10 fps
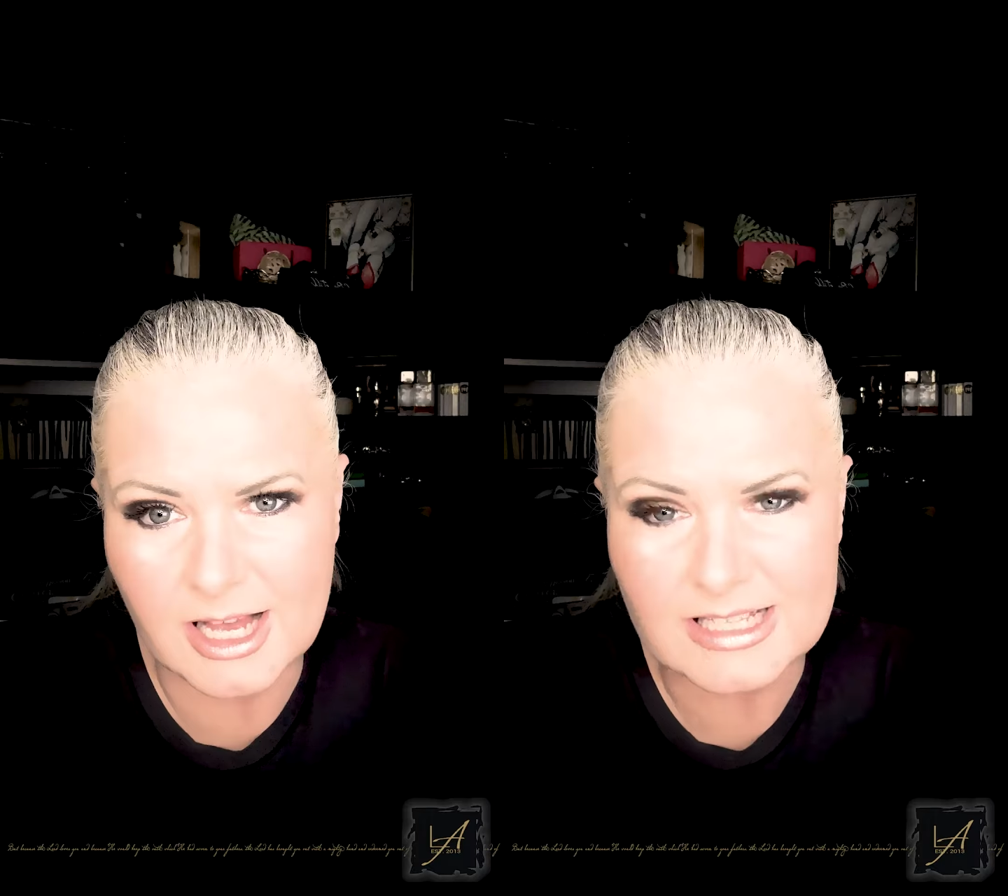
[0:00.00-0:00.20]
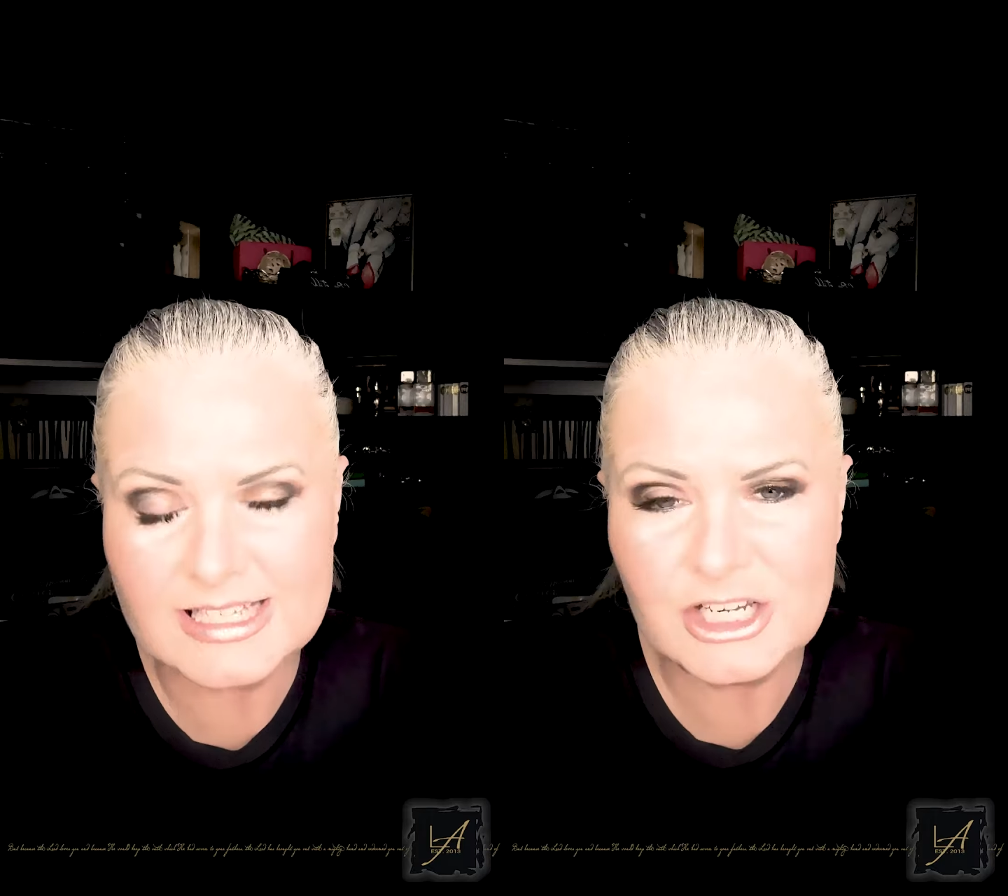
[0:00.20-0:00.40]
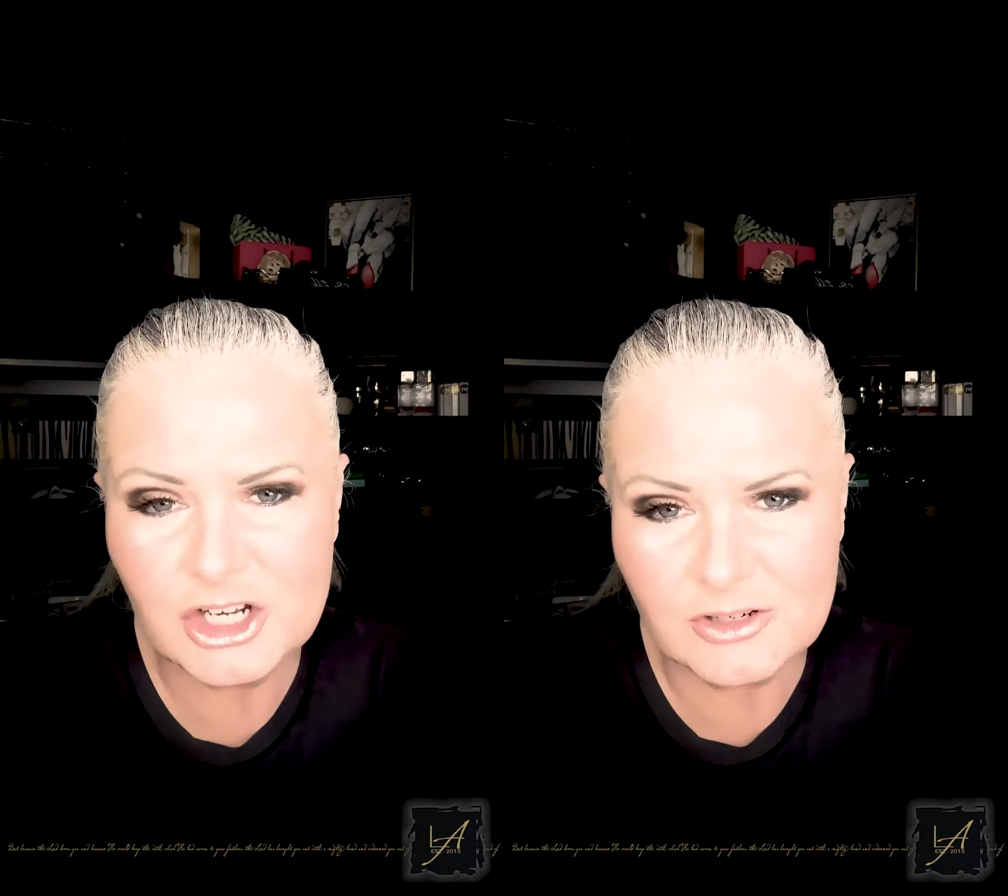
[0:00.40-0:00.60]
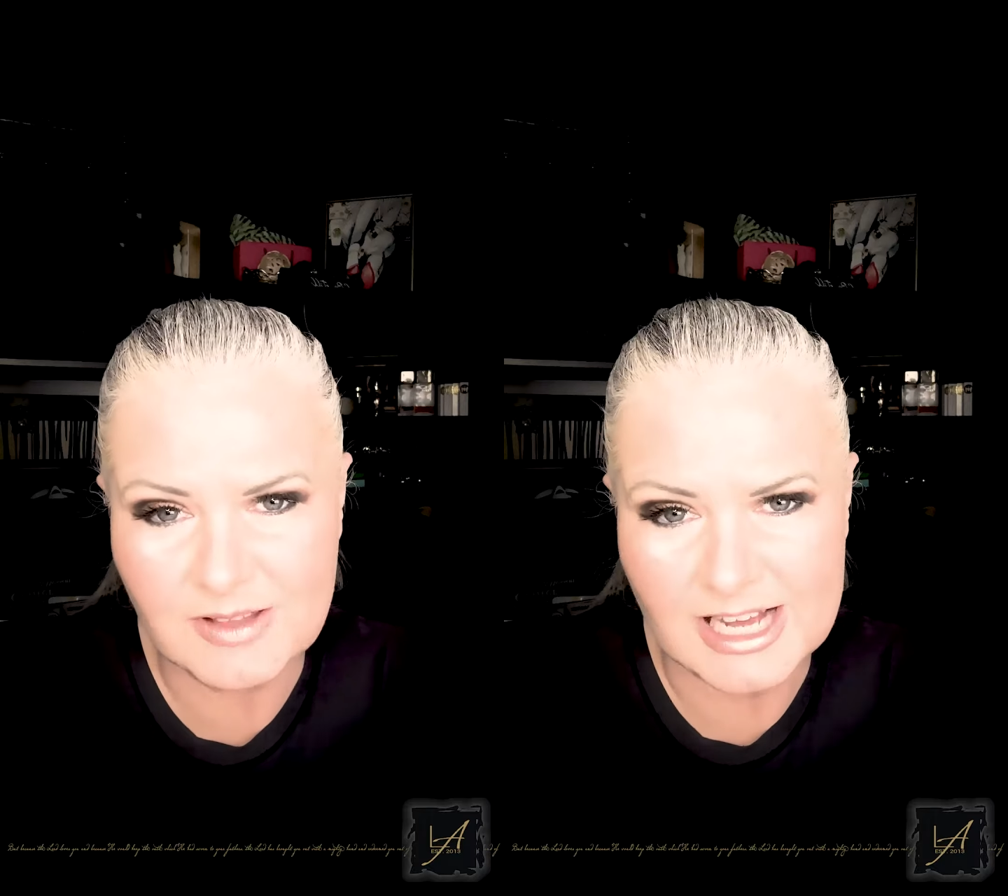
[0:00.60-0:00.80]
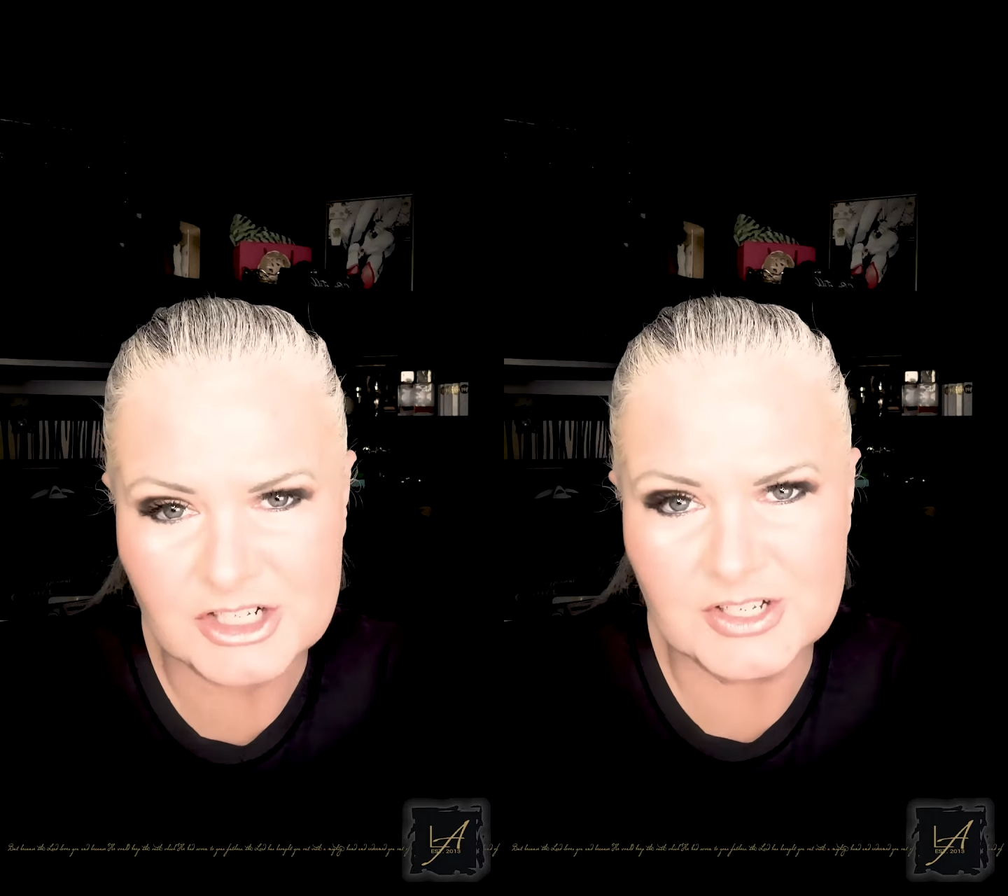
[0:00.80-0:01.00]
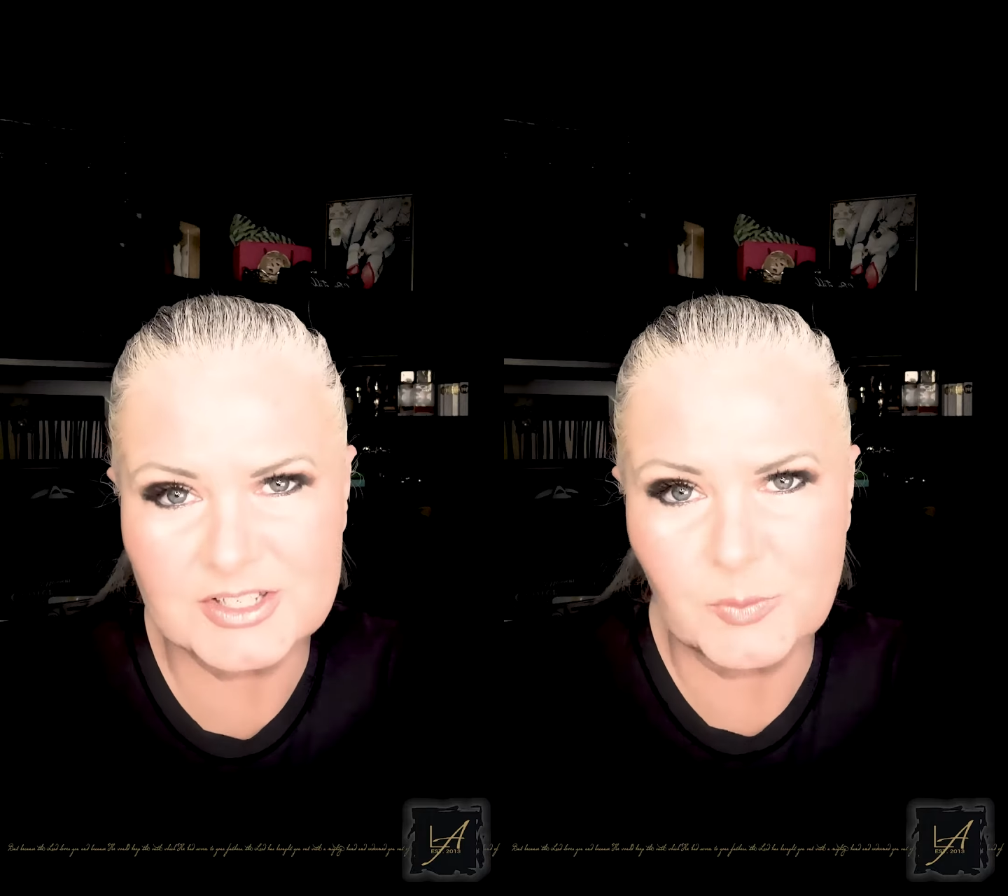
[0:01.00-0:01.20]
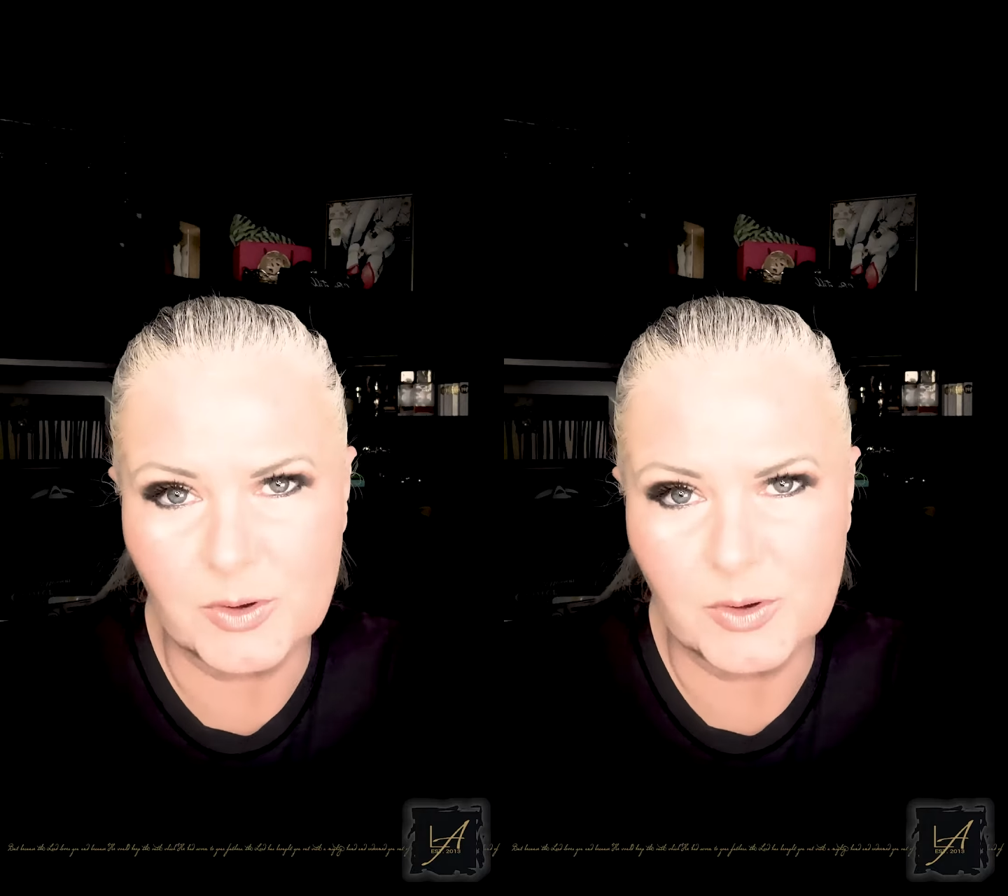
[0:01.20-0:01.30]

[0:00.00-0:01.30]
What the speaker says: cleaning your lashes